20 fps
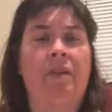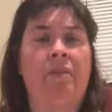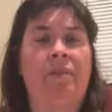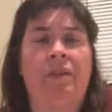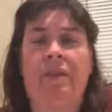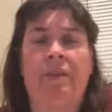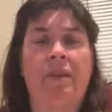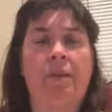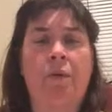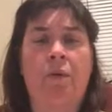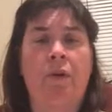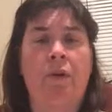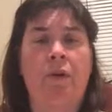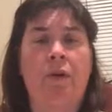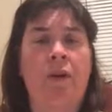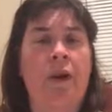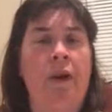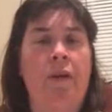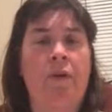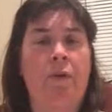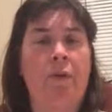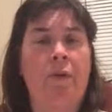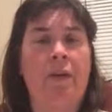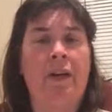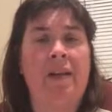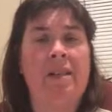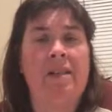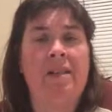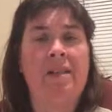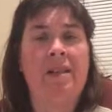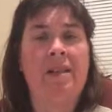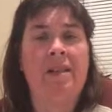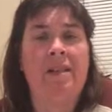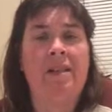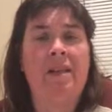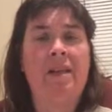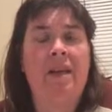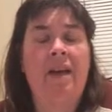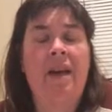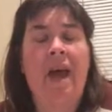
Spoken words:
50 word or 100 word essays,